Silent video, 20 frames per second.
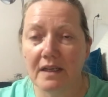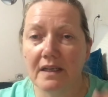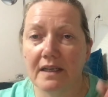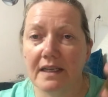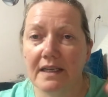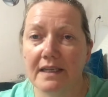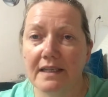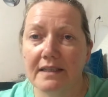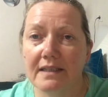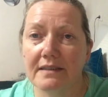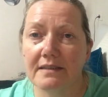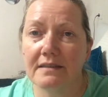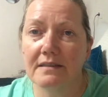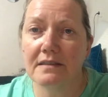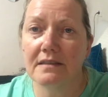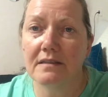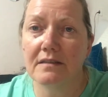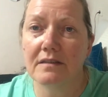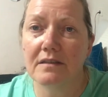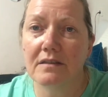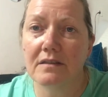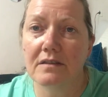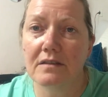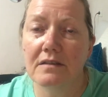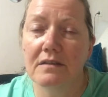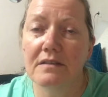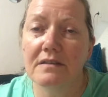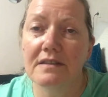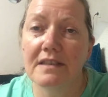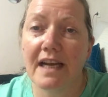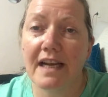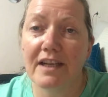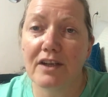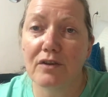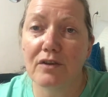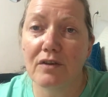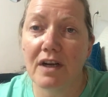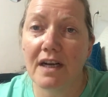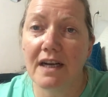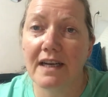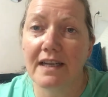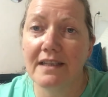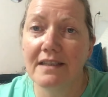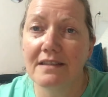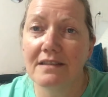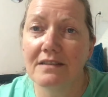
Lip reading: is tiger eye.